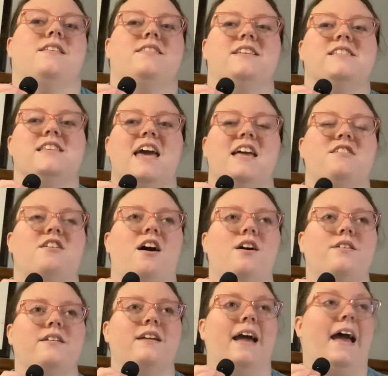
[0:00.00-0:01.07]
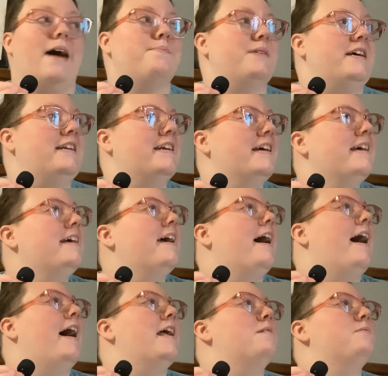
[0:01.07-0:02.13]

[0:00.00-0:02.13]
This cannot happen. I am